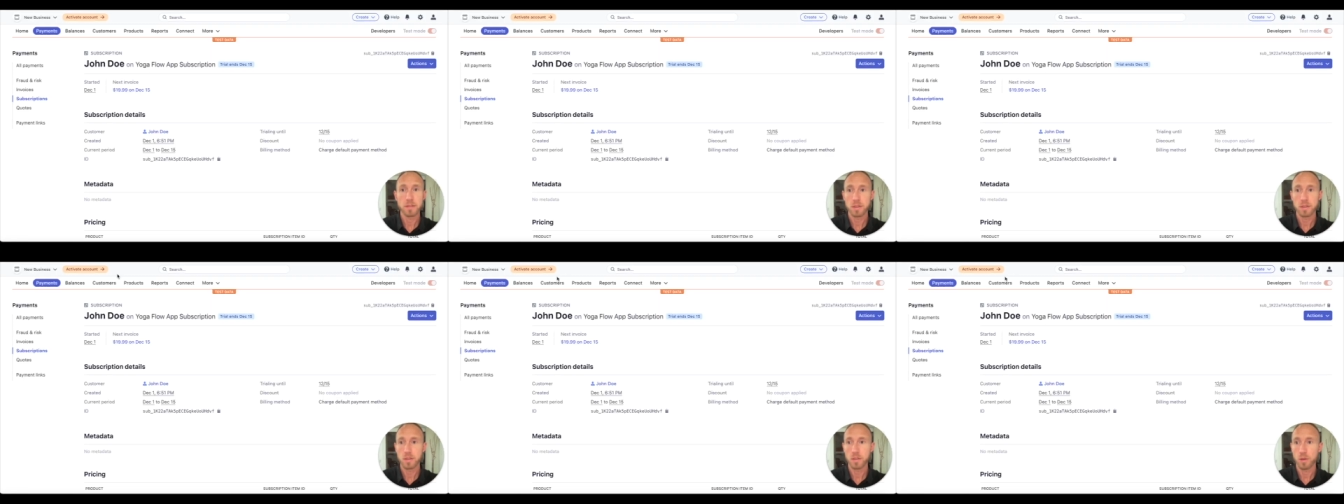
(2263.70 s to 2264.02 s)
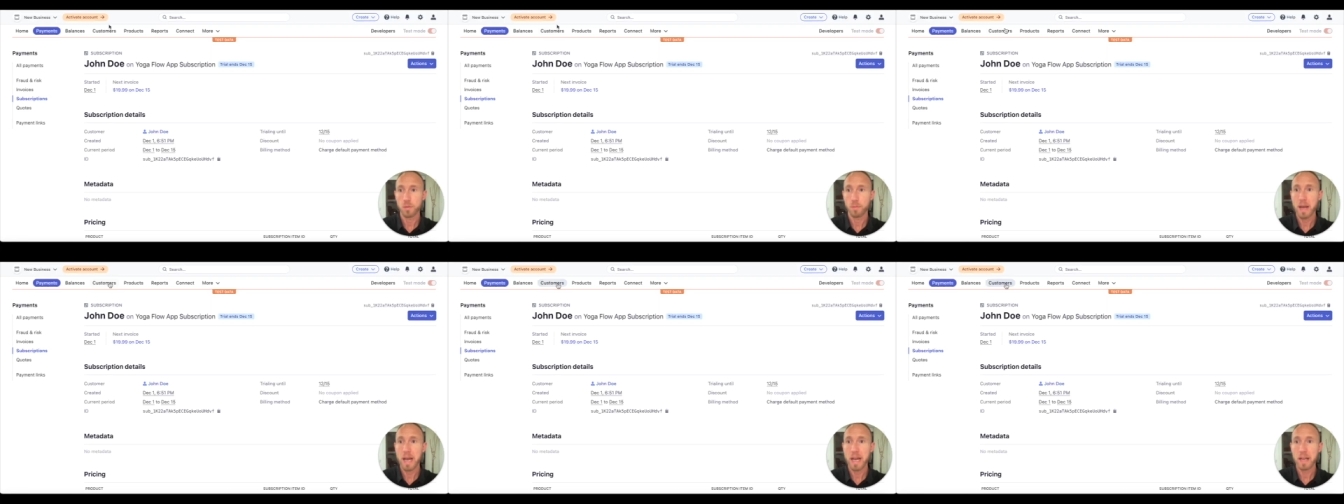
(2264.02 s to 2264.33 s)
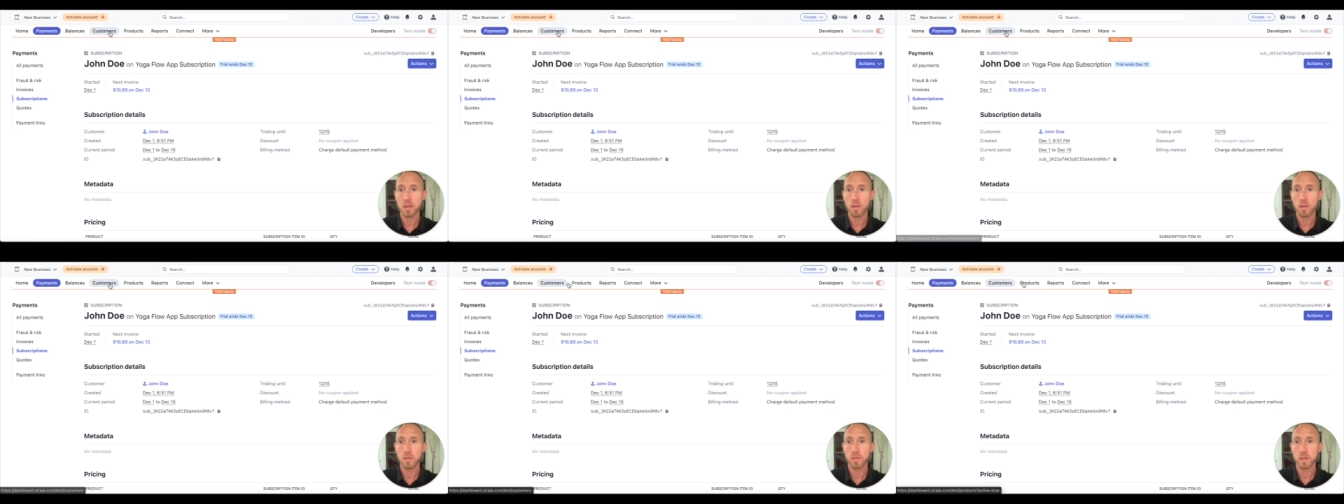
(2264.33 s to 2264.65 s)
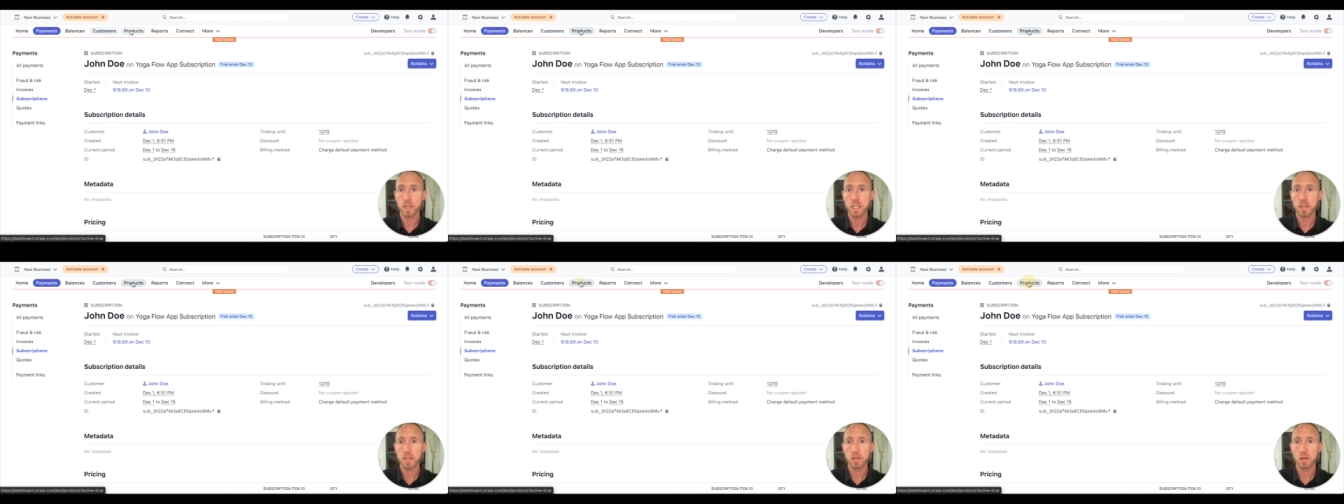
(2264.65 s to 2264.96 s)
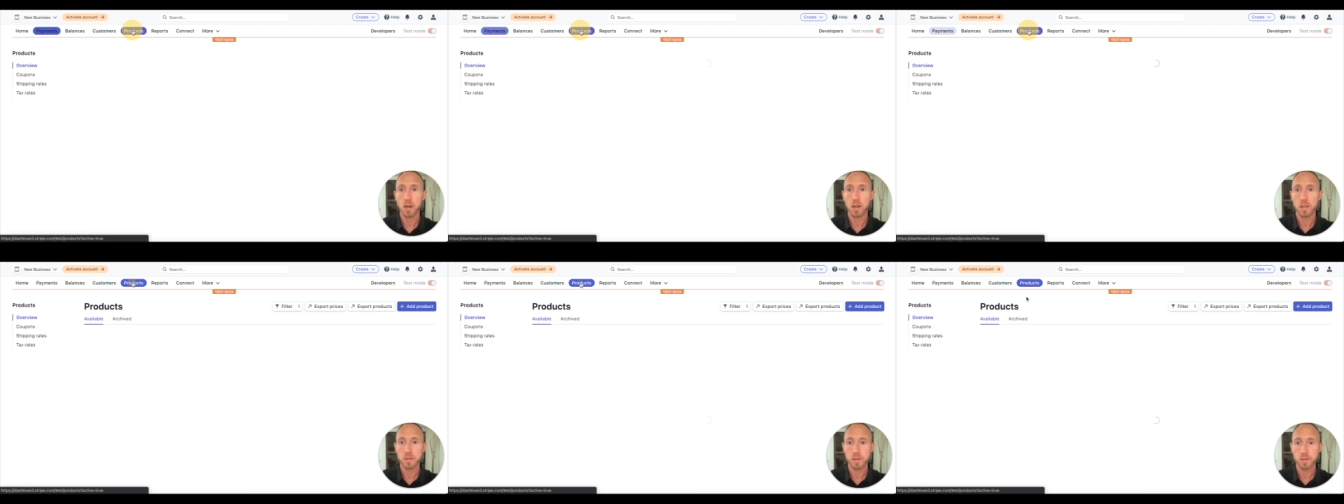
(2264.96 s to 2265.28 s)
you know back over here
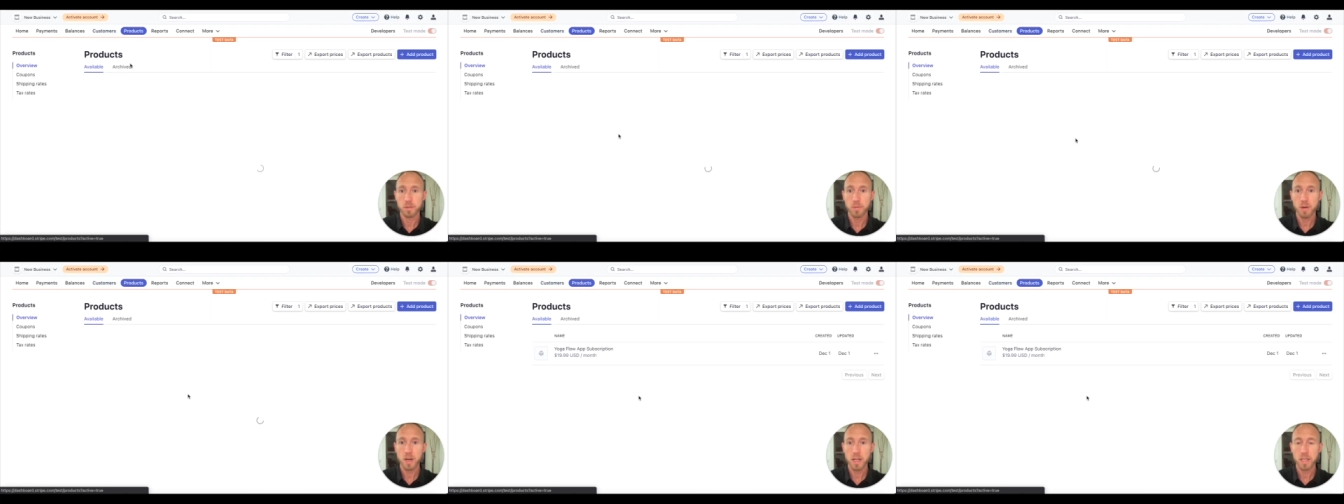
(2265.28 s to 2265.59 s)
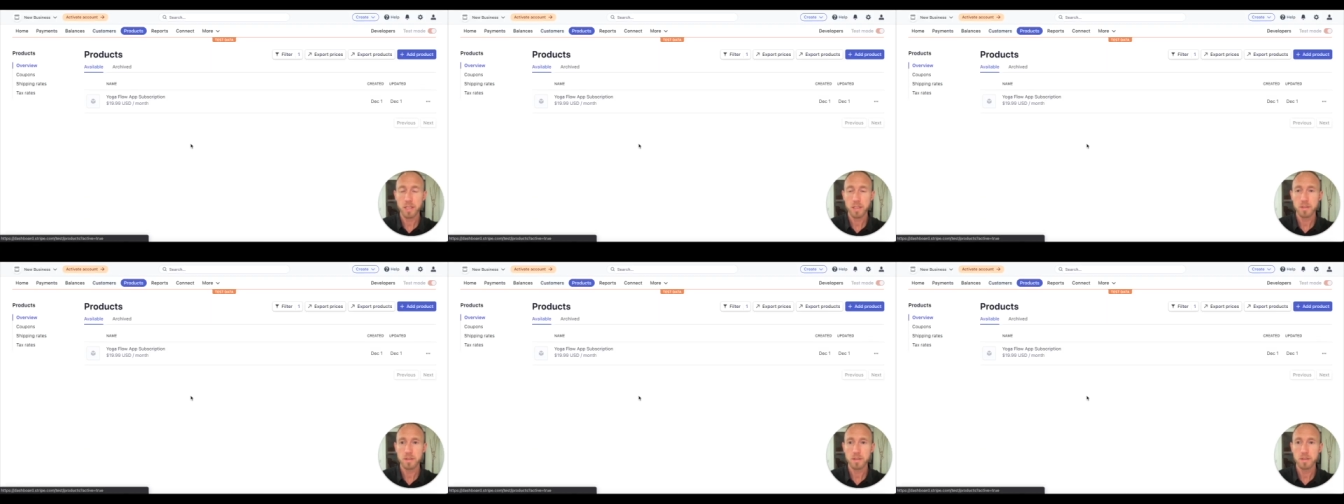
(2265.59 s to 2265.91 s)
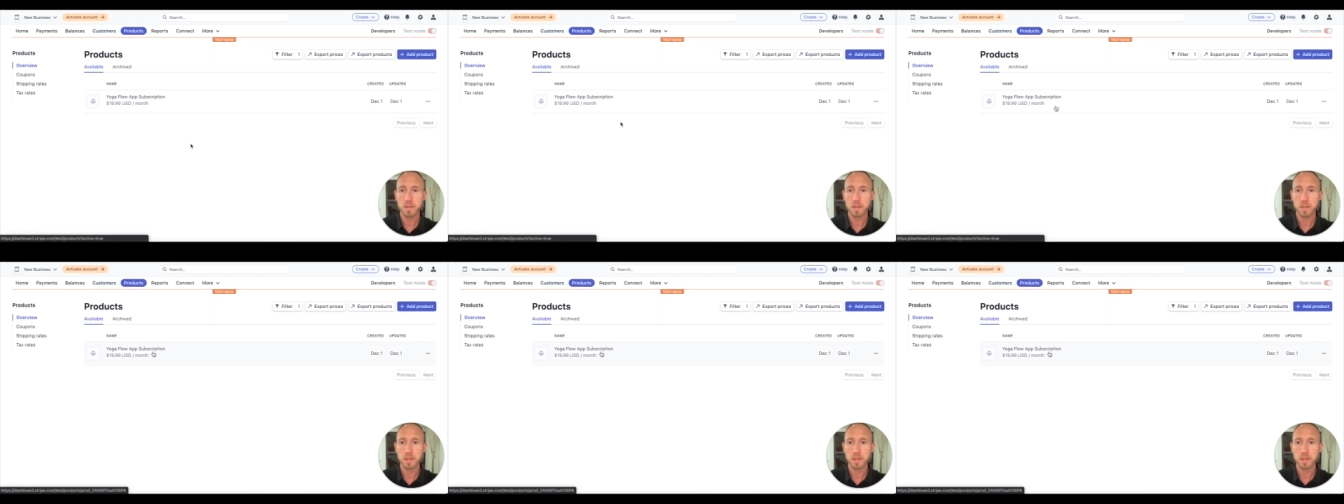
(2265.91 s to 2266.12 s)
under products